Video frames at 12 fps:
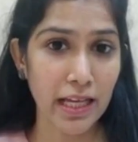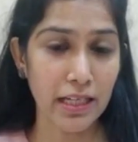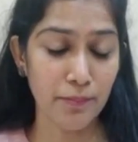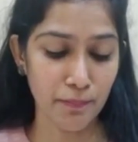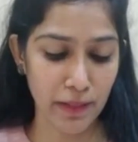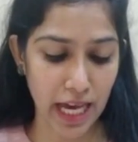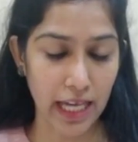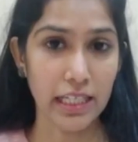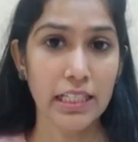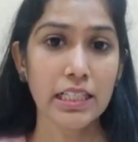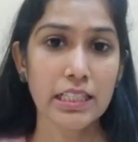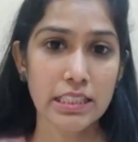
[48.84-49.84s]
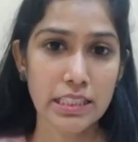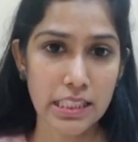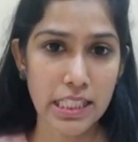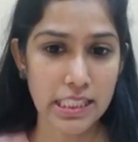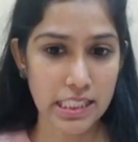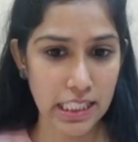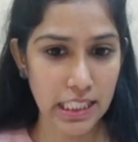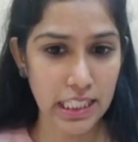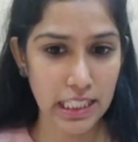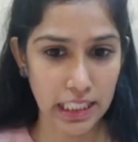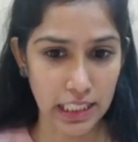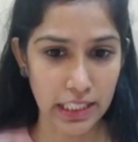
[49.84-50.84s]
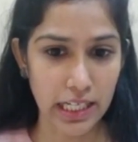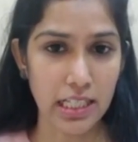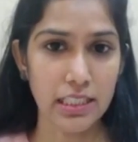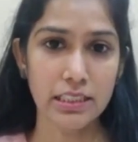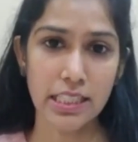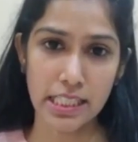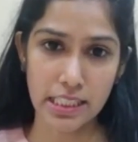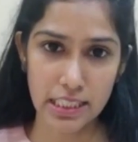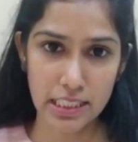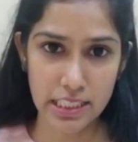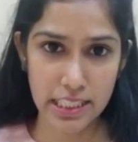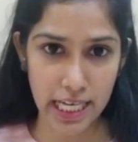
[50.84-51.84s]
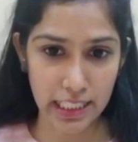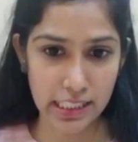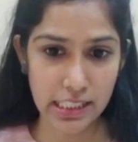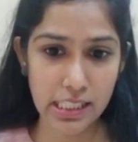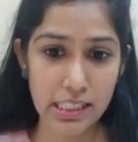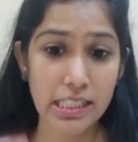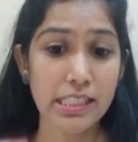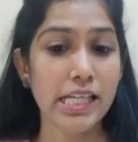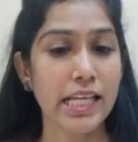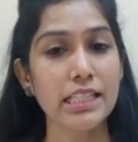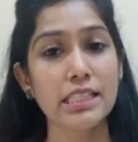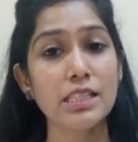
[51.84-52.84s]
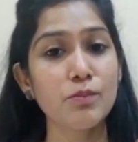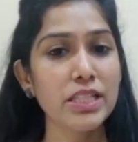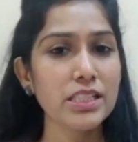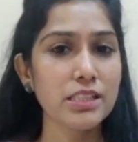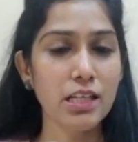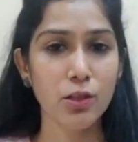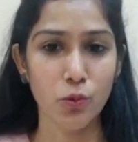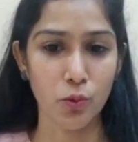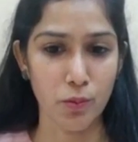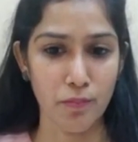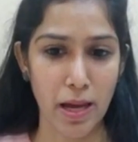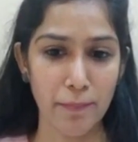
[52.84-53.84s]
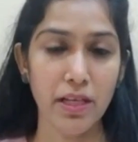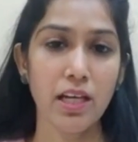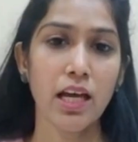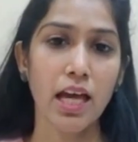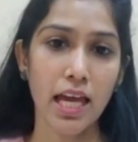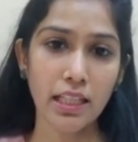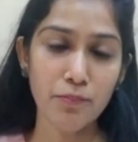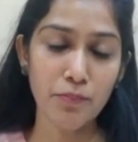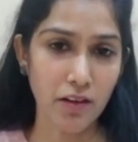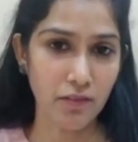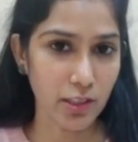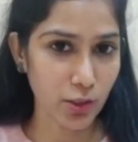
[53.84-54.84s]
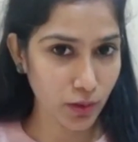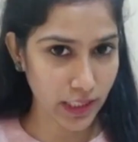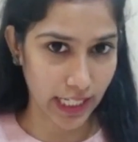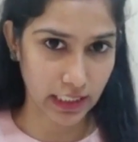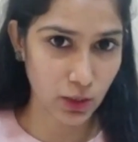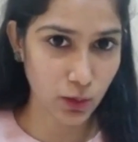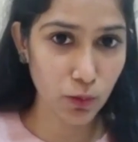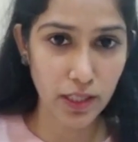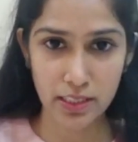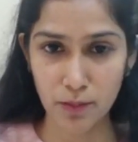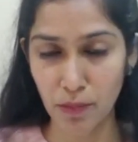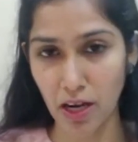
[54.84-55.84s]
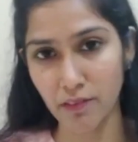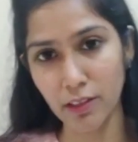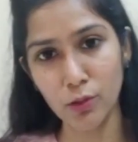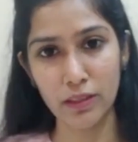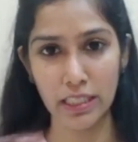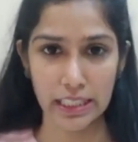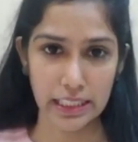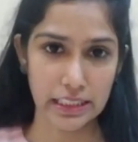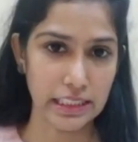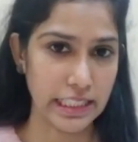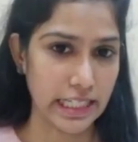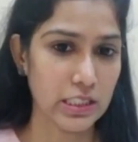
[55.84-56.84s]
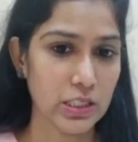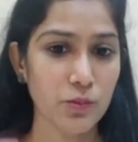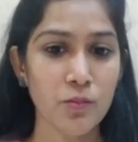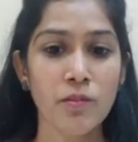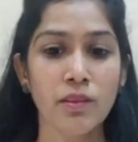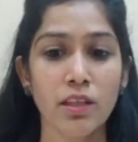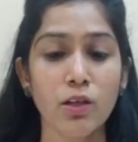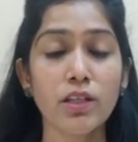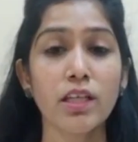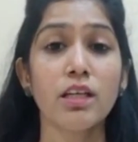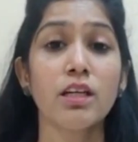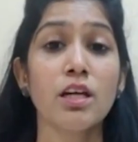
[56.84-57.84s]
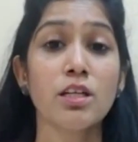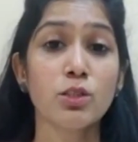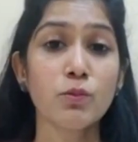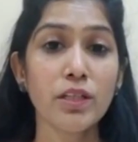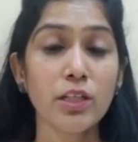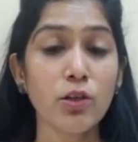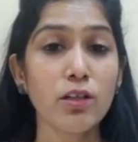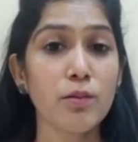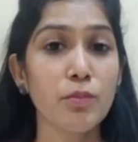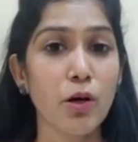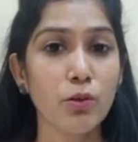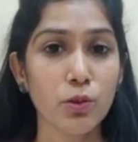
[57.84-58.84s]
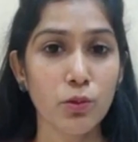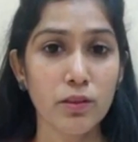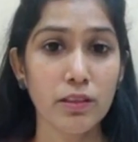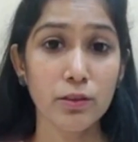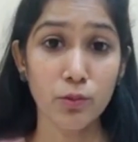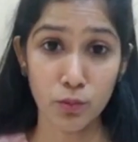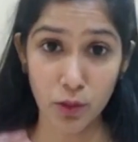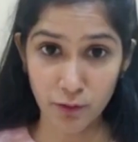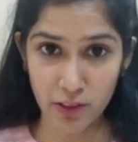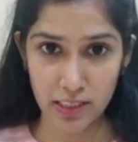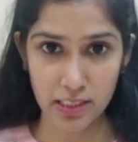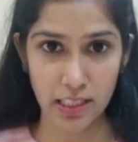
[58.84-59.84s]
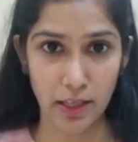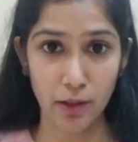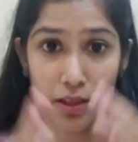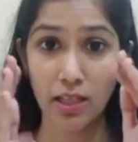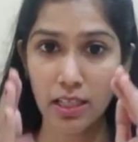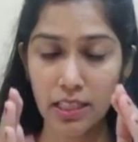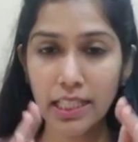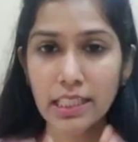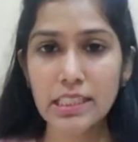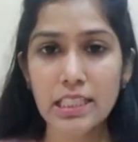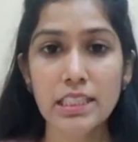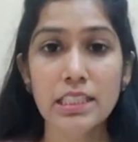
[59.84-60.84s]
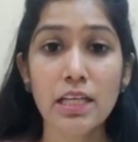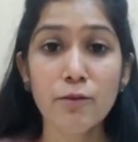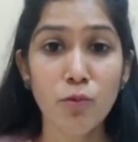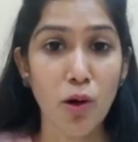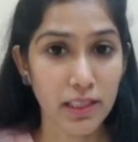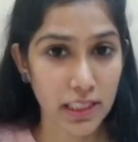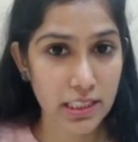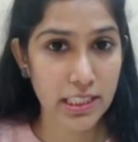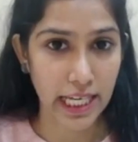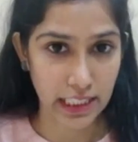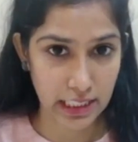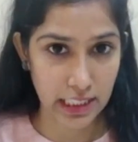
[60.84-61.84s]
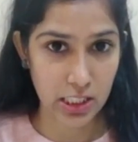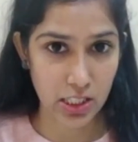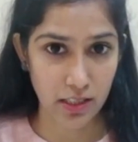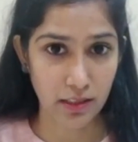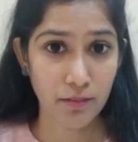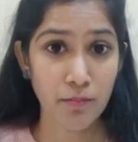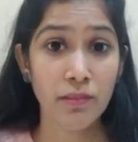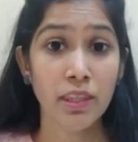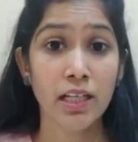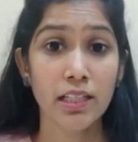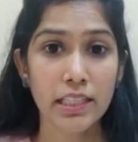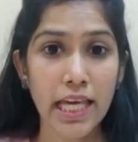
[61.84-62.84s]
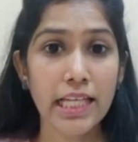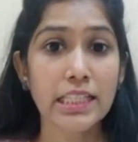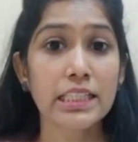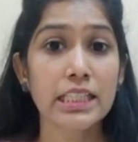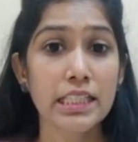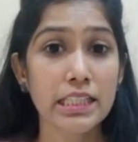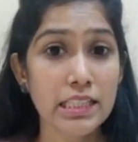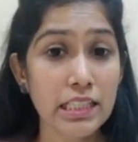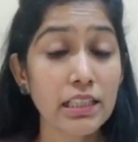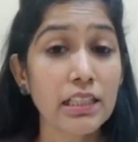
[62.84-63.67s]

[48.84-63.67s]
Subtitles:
imply GST in India. Then its genesis. Genesis means the roadmap, and the power to tax. Who has a power to collect the tax? Okay. So when I talk about the first thing, let us understand what is taxation. Tax is